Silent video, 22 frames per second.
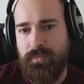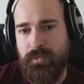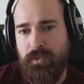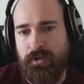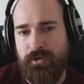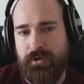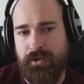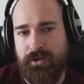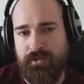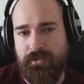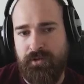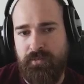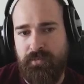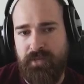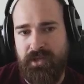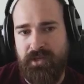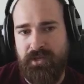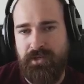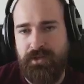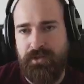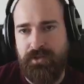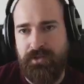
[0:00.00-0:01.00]
Okay,
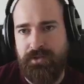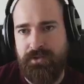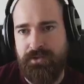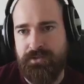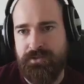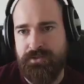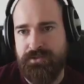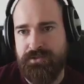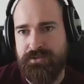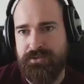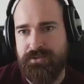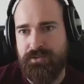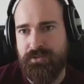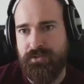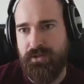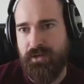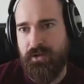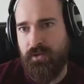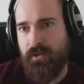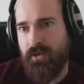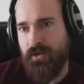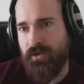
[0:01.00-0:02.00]
Crimea is
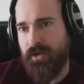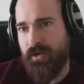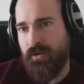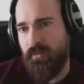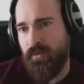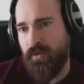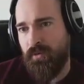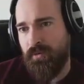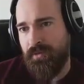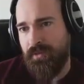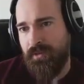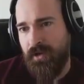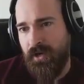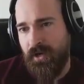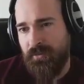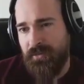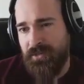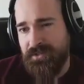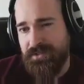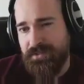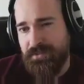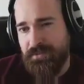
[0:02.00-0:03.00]
no longer at war with the
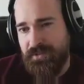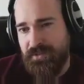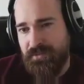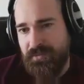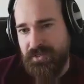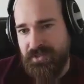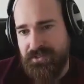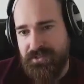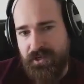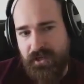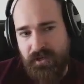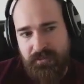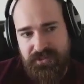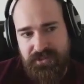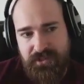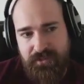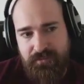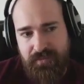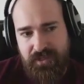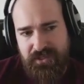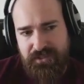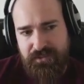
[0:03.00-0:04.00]
Ottomans, which means the Ottomans are
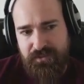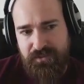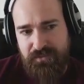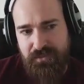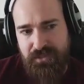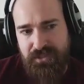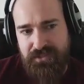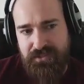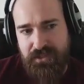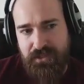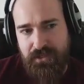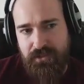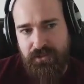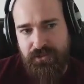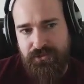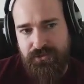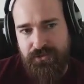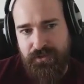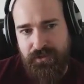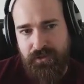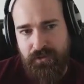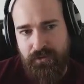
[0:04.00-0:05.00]
at peace, which means they could
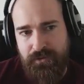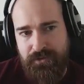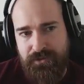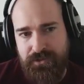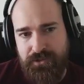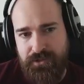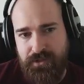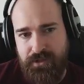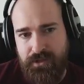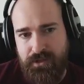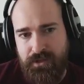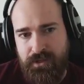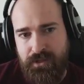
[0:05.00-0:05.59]
join the coalition,